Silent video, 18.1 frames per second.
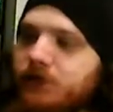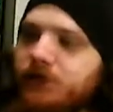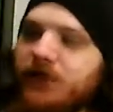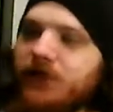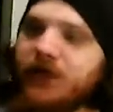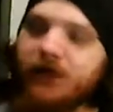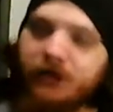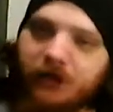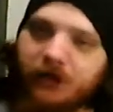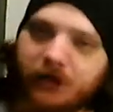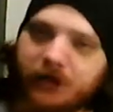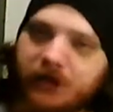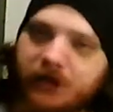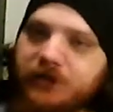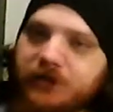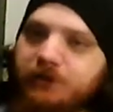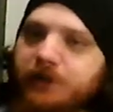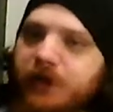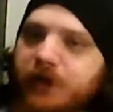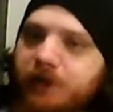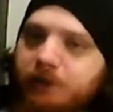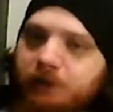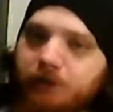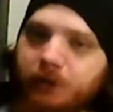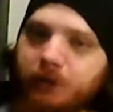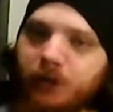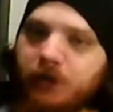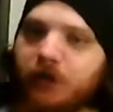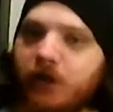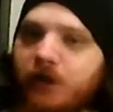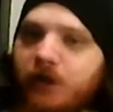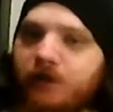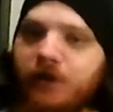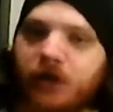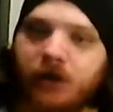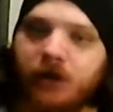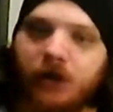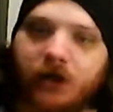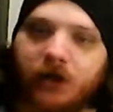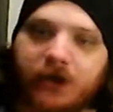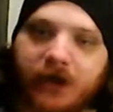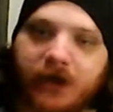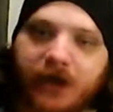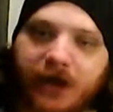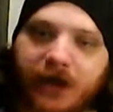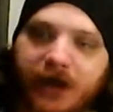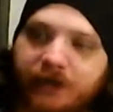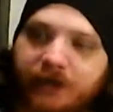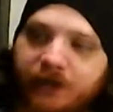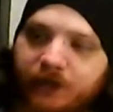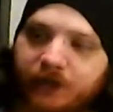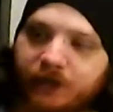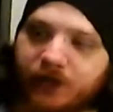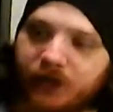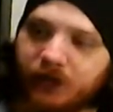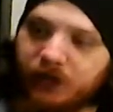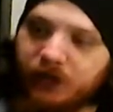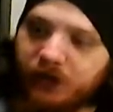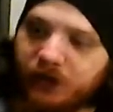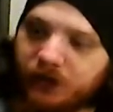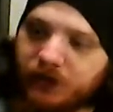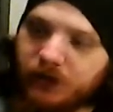take a look at this big book off haul that I have over here.